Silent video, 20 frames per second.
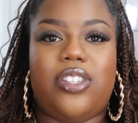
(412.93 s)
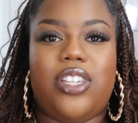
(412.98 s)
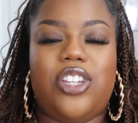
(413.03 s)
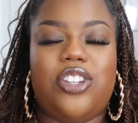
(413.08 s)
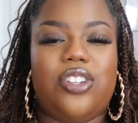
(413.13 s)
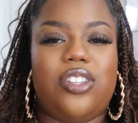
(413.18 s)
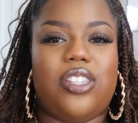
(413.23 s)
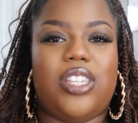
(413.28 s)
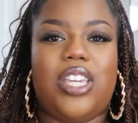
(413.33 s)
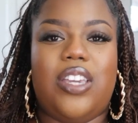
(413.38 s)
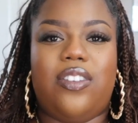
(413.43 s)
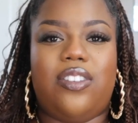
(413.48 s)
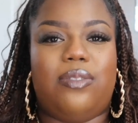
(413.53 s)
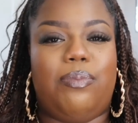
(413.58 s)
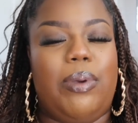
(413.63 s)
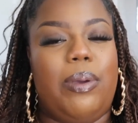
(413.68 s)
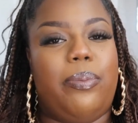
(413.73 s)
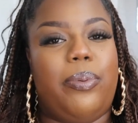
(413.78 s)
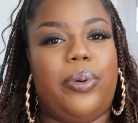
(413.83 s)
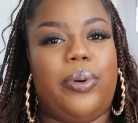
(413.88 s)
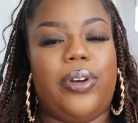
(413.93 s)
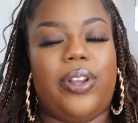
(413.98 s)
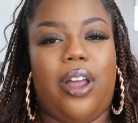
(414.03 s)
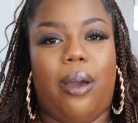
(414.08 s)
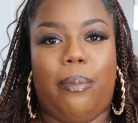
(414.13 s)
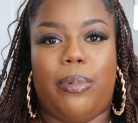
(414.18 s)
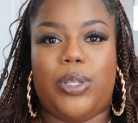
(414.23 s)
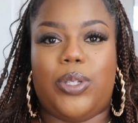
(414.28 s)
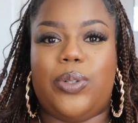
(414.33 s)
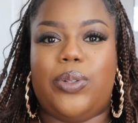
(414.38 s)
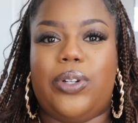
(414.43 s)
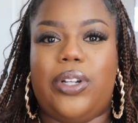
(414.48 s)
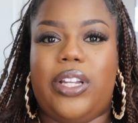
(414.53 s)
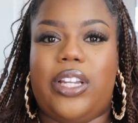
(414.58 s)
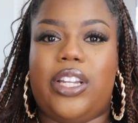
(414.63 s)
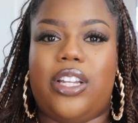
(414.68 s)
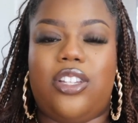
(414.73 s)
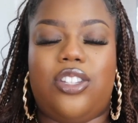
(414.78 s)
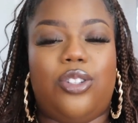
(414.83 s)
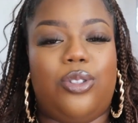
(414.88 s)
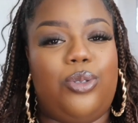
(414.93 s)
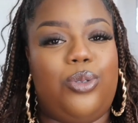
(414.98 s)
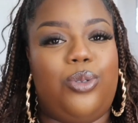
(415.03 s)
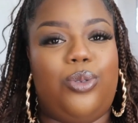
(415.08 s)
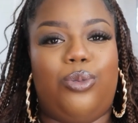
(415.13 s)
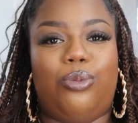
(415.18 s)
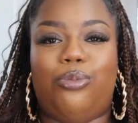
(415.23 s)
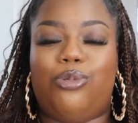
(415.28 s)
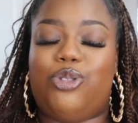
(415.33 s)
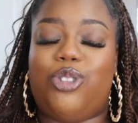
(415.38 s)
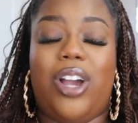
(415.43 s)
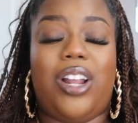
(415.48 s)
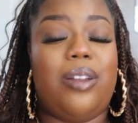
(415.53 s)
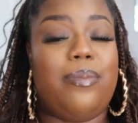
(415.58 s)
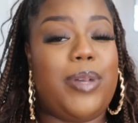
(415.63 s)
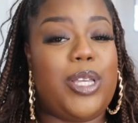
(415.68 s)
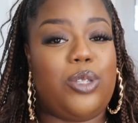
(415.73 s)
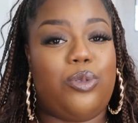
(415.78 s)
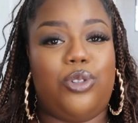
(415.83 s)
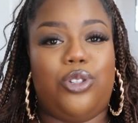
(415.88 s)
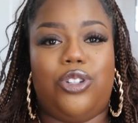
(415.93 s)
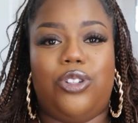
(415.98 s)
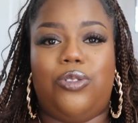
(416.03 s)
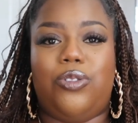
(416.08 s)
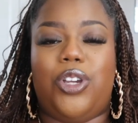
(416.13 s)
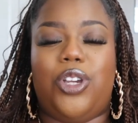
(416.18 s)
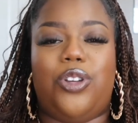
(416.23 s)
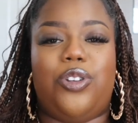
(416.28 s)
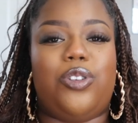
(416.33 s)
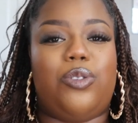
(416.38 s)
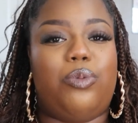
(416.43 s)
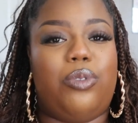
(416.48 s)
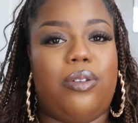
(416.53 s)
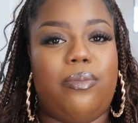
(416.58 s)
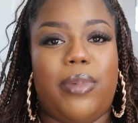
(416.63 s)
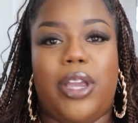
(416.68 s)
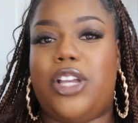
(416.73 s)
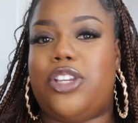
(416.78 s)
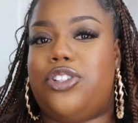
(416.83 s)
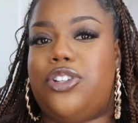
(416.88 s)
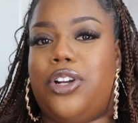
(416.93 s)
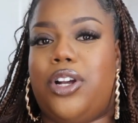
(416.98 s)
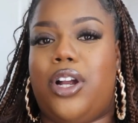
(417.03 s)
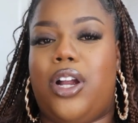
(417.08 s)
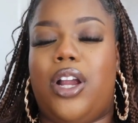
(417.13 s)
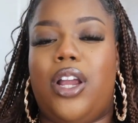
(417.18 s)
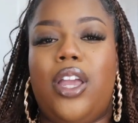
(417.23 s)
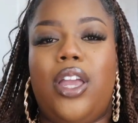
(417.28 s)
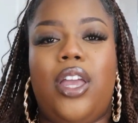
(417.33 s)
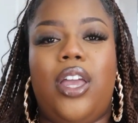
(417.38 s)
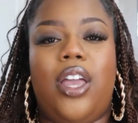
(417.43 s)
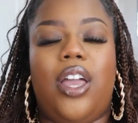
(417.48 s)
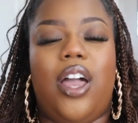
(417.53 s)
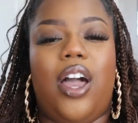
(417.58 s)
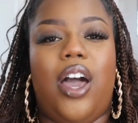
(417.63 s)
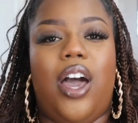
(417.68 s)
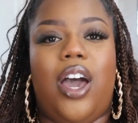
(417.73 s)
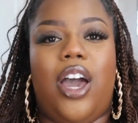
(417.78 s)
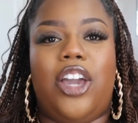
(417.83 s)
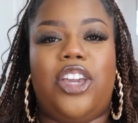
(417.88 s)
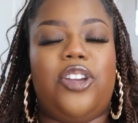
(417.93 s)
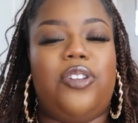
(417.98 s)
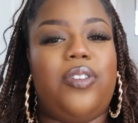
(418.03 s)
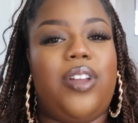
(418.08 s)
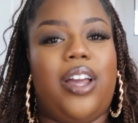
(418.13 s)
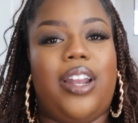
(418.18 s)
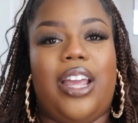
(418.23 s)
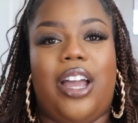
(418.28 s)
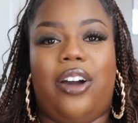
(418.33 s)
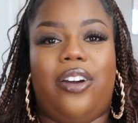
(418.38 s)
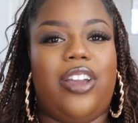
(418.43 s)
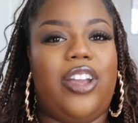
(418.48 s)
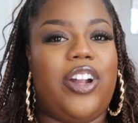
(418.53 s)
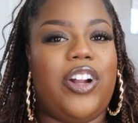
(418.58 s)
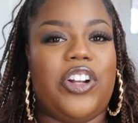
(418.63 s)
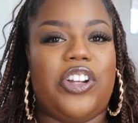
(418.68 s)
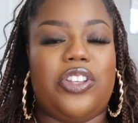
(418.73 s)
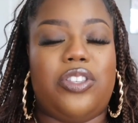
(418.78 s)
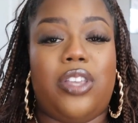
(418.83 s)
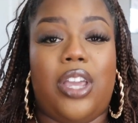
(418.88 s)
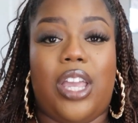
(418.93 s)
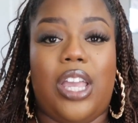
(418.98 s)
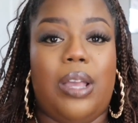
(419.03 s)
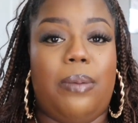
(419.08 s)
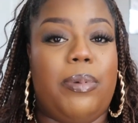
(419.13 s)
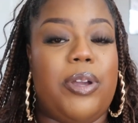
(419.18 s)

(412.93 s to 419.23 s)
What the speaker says: it just gives people an opportunity to try to mess with you, and you just want to make sure you're not out here just taking